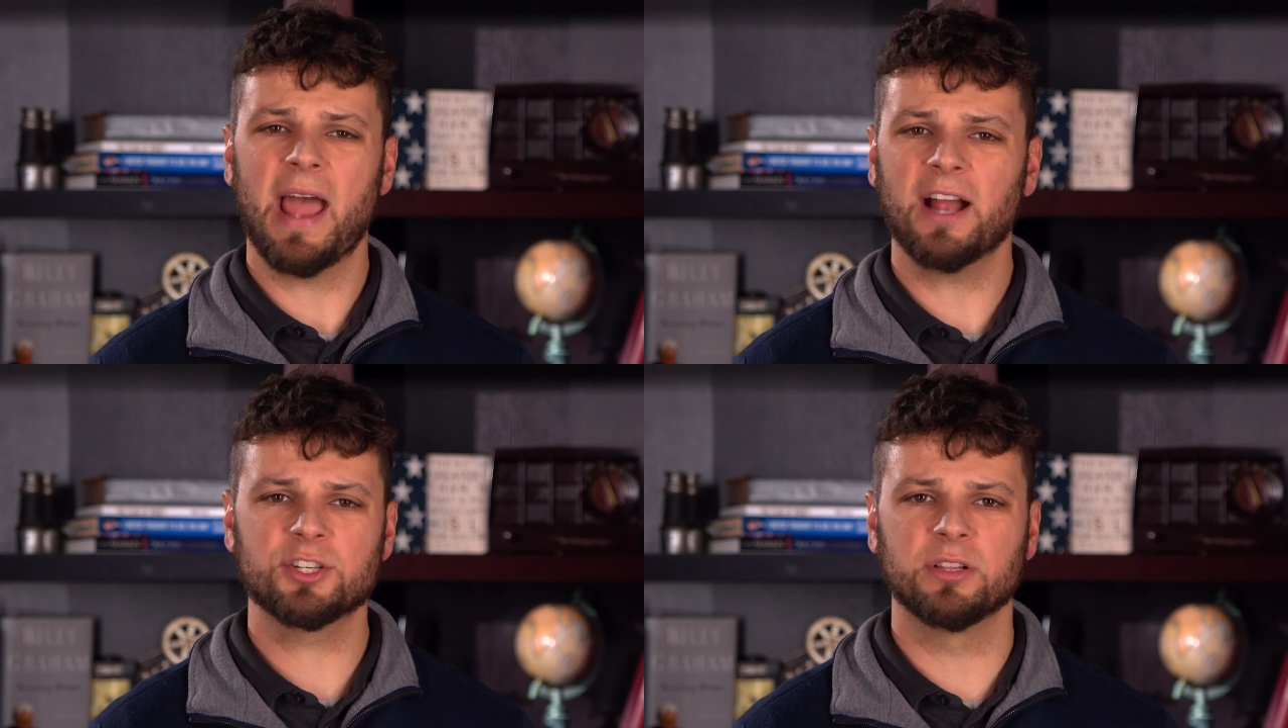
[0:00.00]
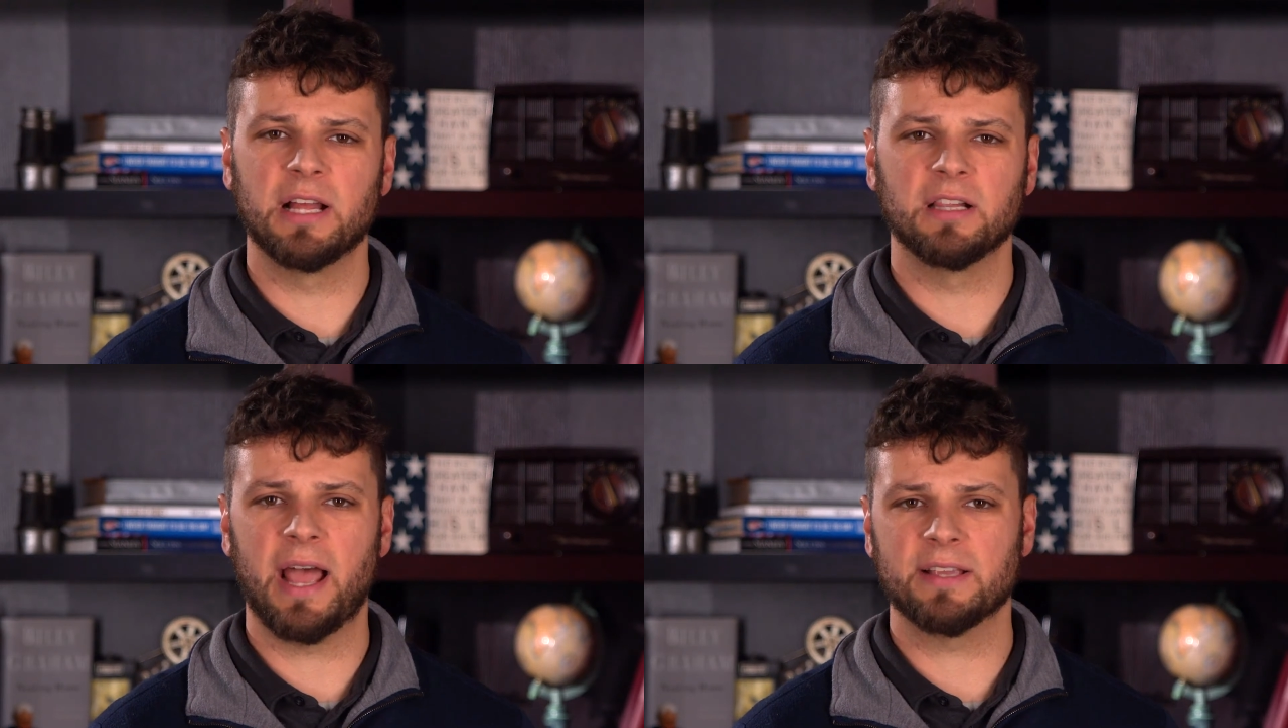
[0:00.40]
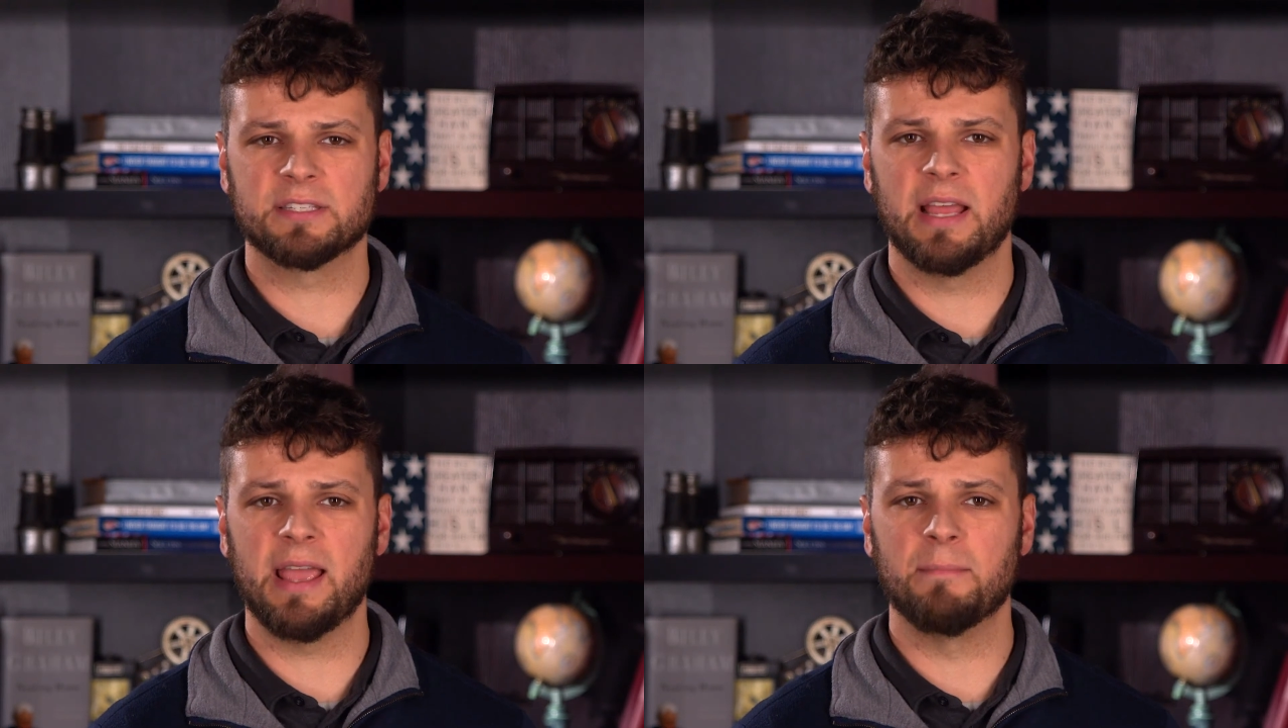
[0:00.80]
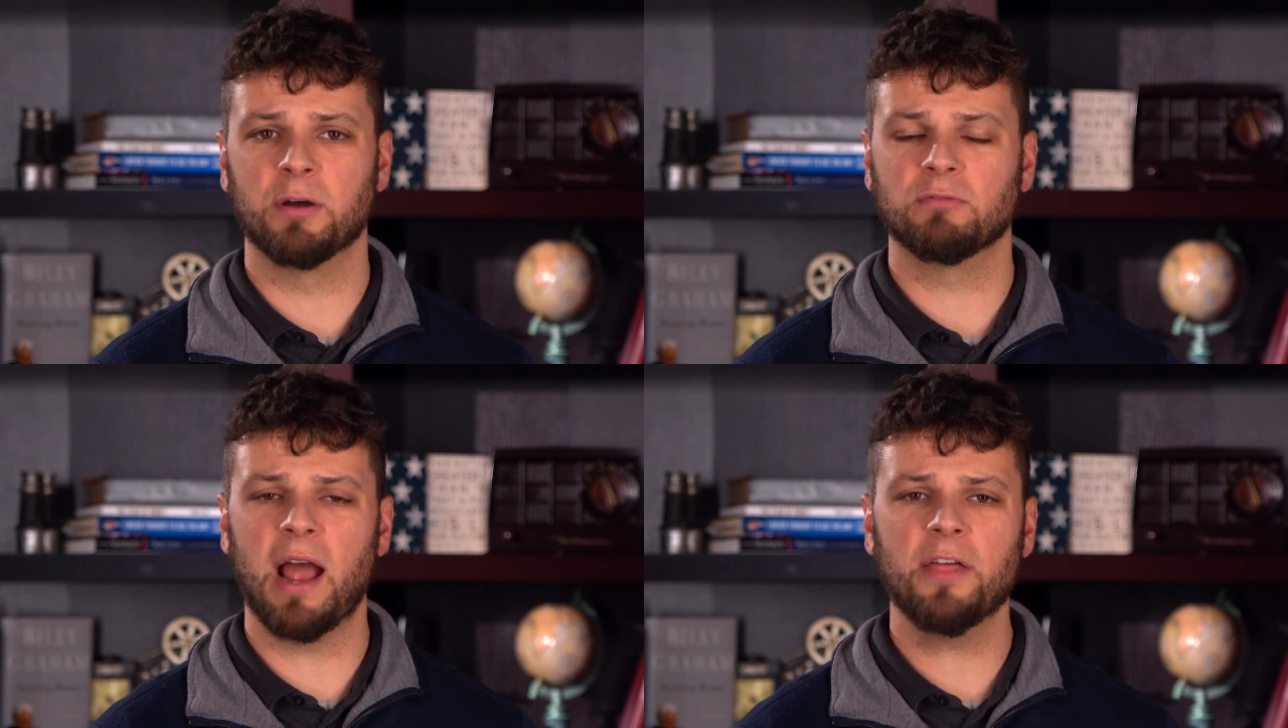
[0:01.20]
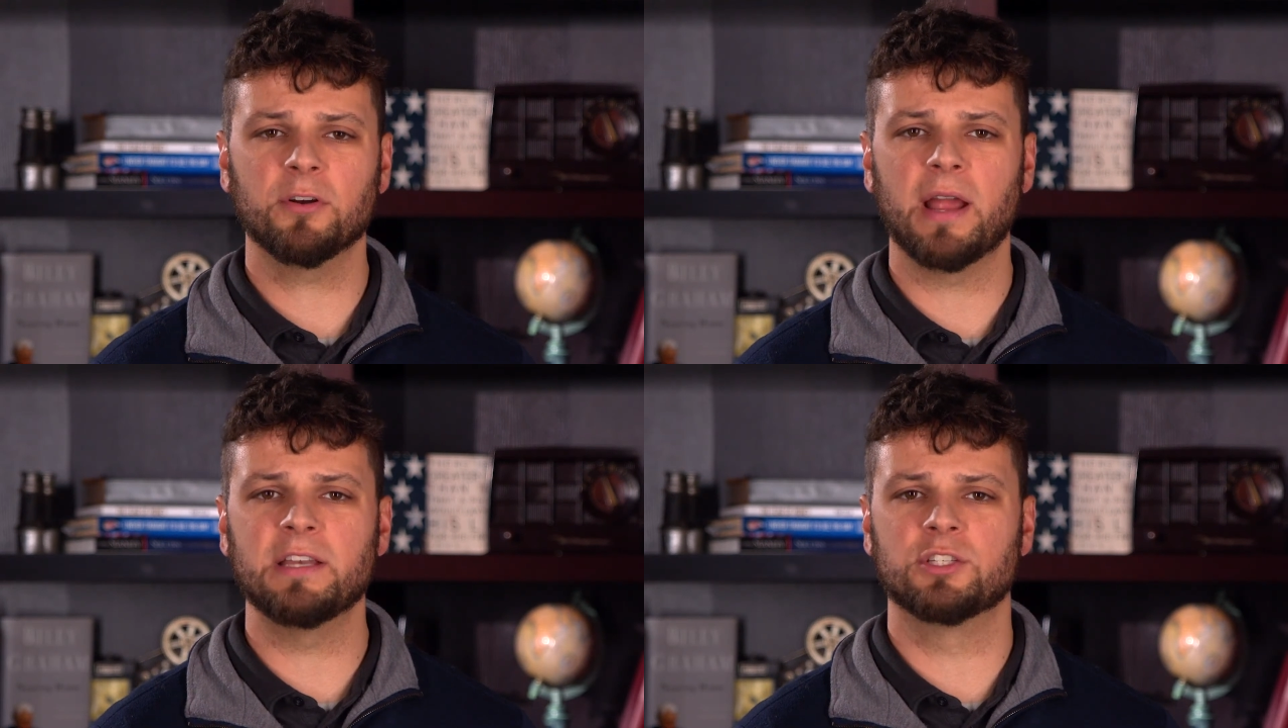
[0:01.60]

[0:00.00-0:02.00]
actually a last name, but rather a